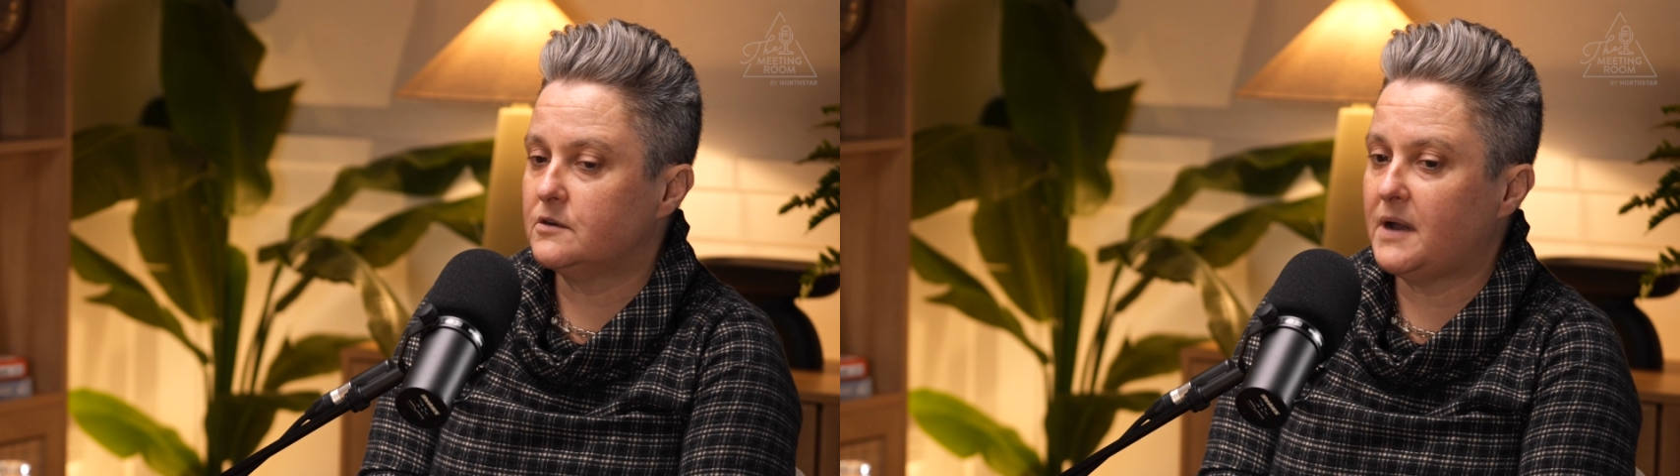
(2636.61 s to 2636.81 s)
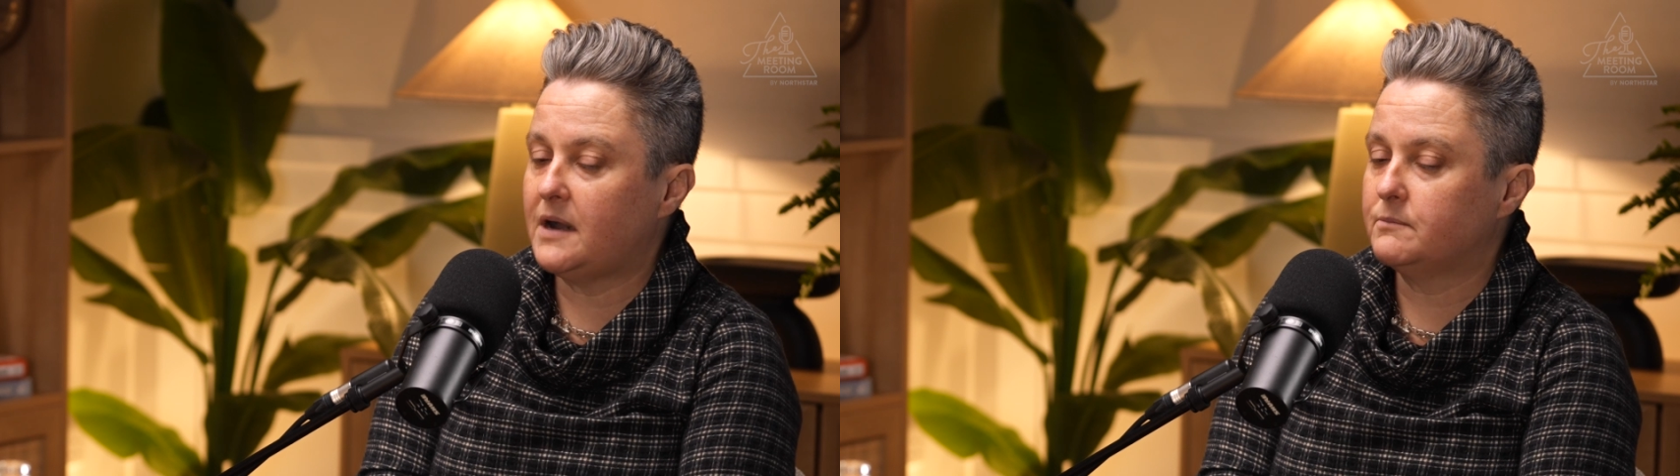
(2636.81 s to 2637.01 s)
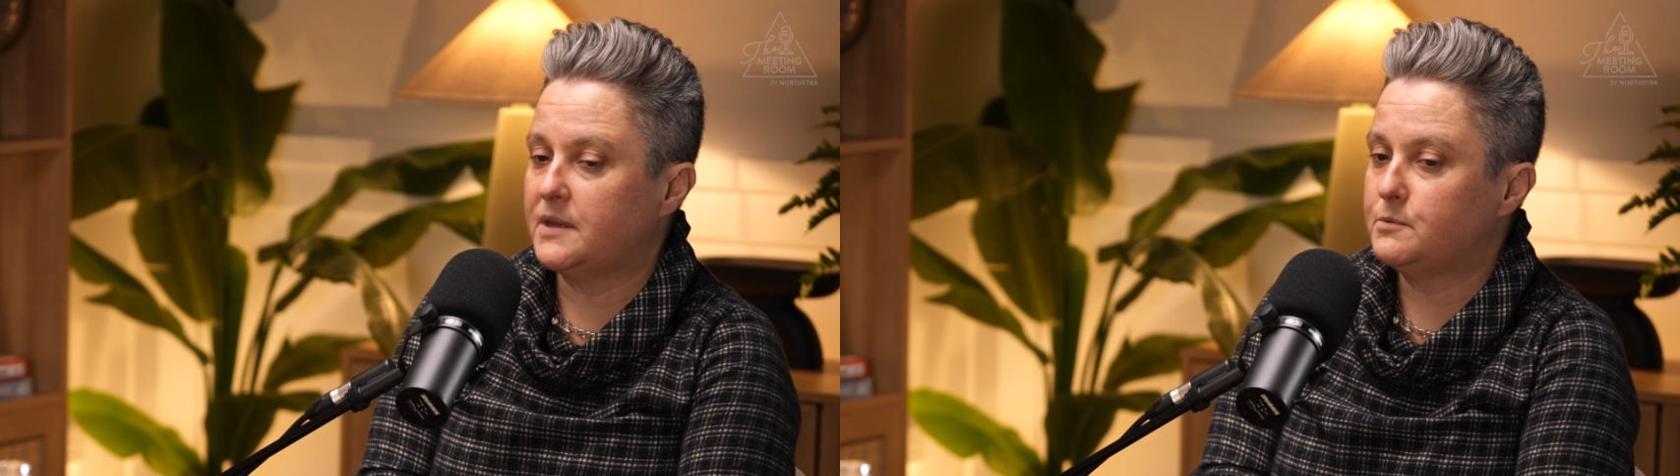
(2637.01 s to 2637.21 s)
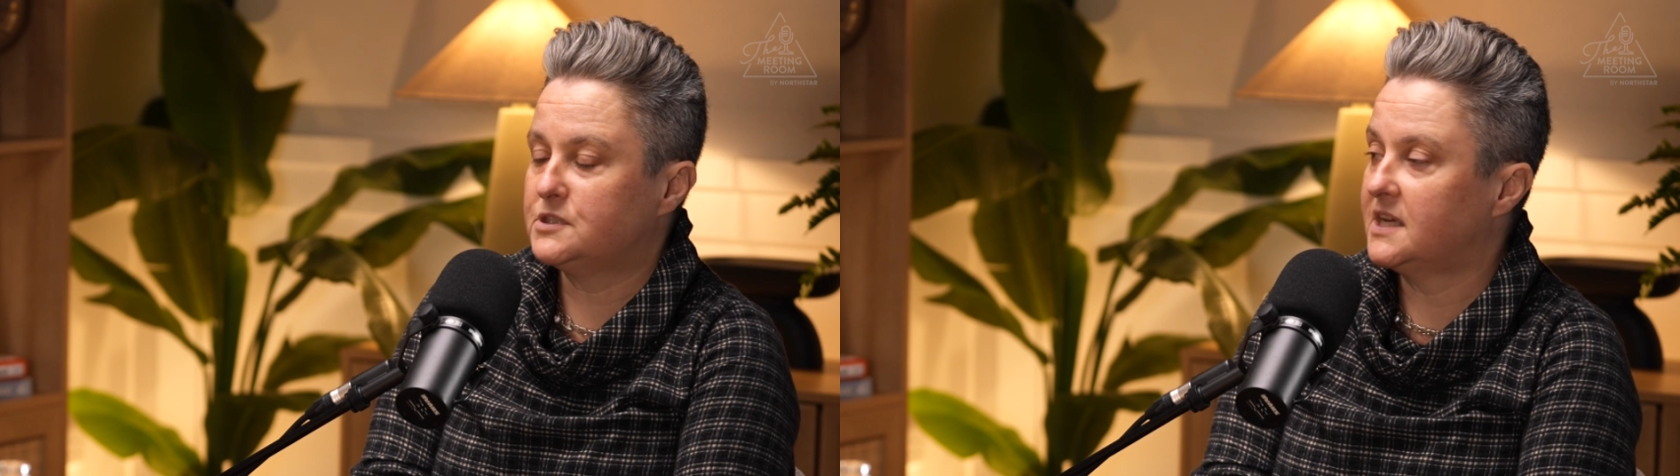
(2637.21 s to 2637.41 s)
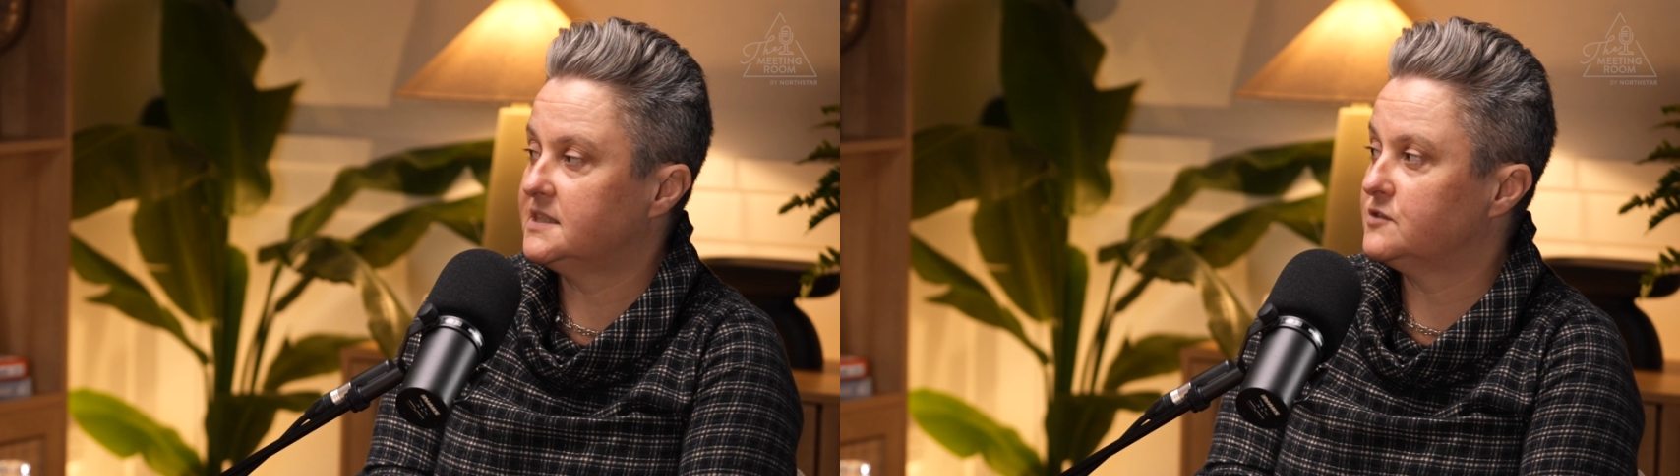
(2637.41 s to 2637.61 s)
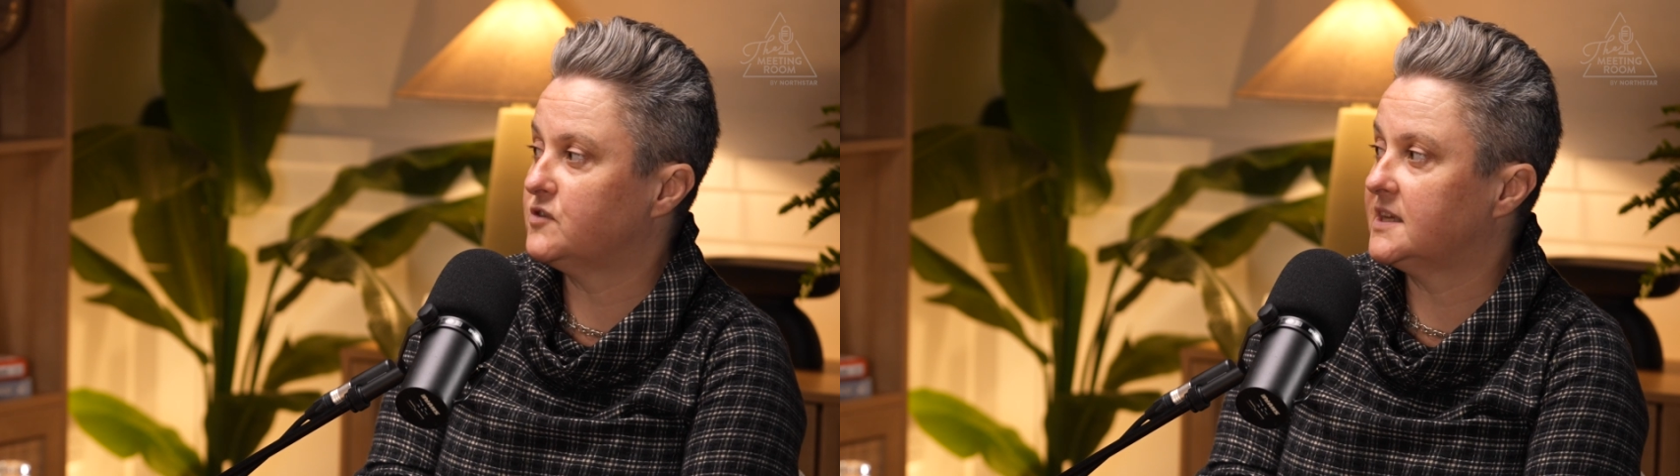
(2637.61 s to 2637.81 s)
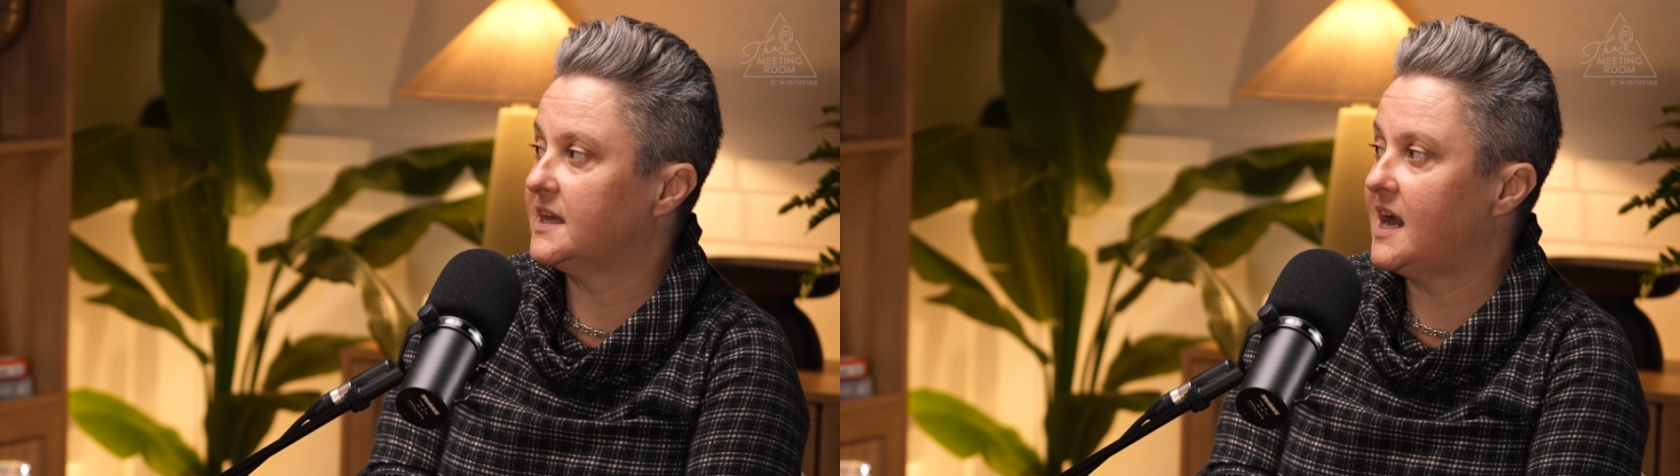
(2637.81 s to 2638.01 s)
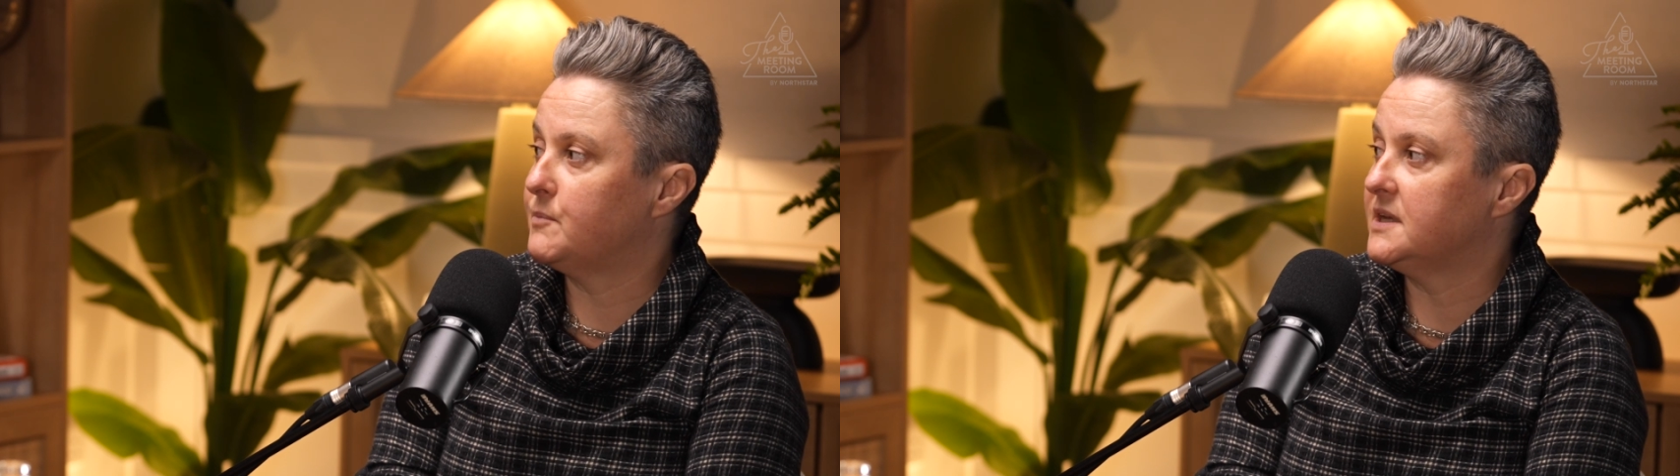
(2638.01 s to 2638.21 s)
about people changing drinking
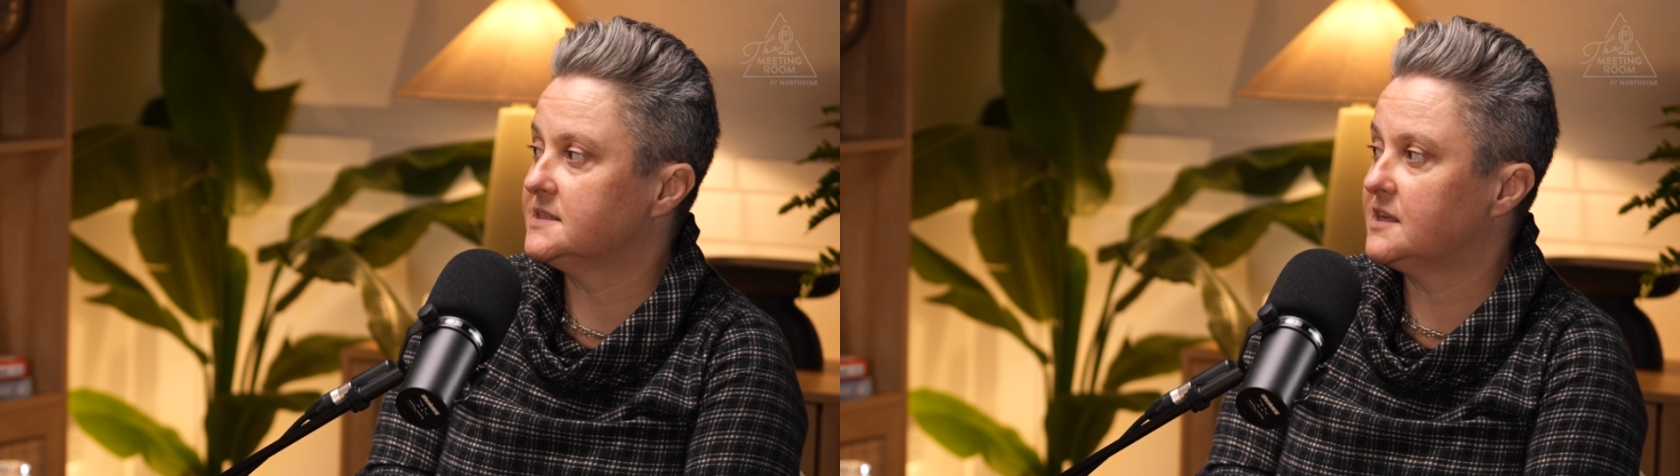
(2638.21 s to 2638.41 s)
habits.